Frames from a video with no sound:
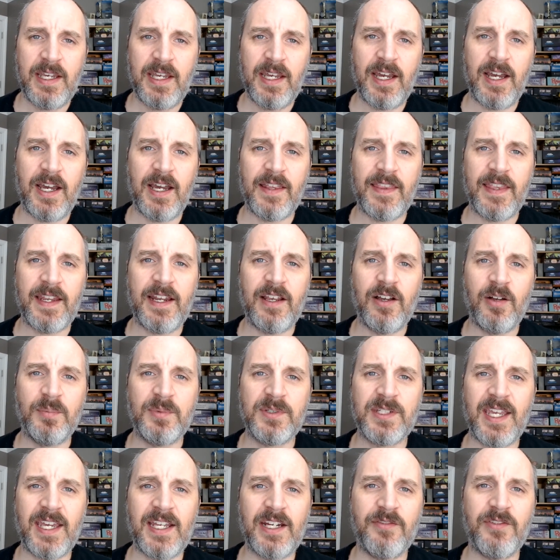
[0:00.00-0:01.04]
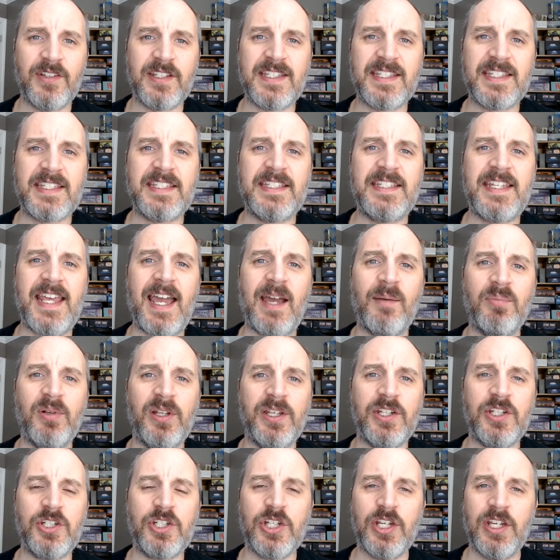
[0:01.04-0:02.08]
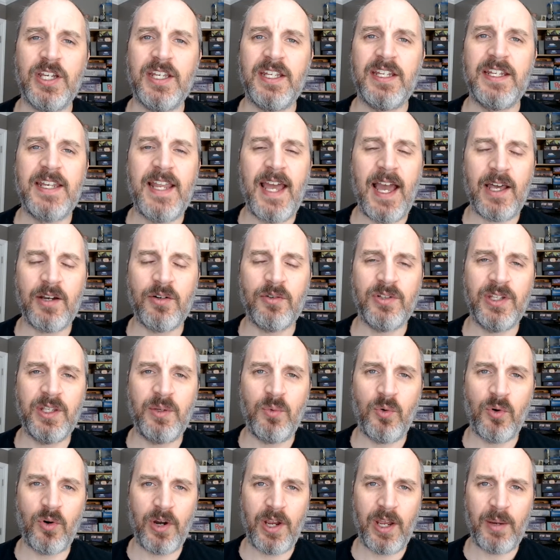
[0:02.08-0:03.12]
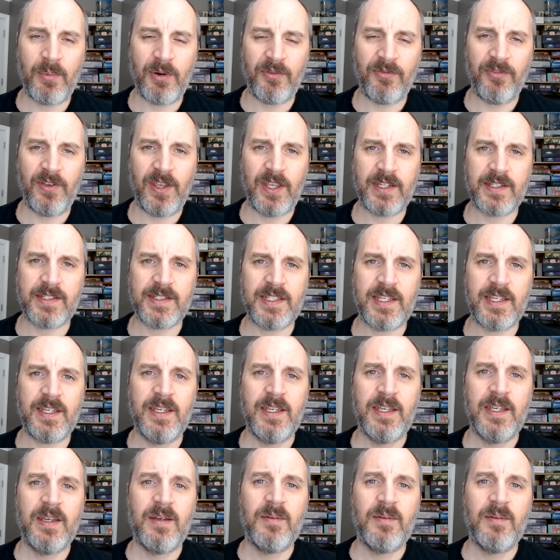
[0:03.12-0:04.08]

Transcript: that helped kind of establish not only Warhammer Fantasy,